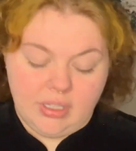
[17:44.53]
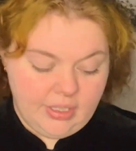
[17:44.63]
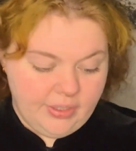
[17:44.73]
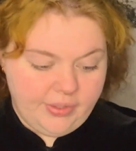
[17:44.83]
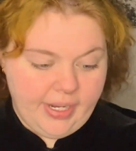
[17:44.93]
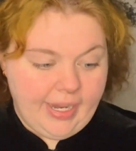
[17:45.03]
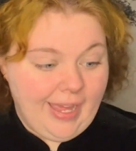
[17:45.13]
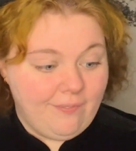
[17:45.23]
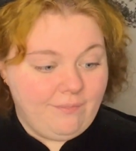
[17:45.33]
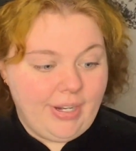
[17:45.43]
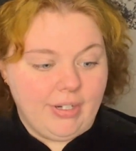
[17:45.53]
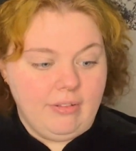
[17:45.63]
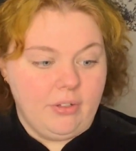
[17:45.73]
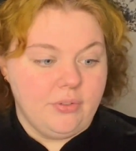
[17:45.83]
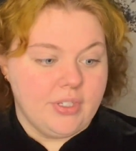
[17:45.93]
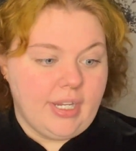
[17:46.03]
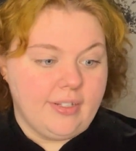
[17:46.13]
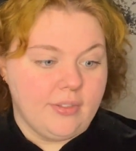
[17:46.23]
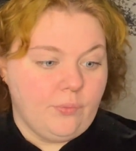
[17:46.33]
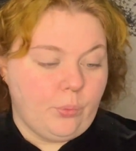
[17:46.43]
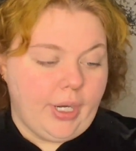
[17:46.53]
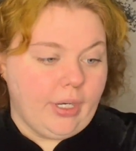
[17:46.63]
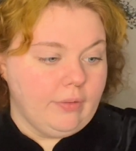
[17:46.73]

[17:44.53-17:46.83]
They have very little signs of wear,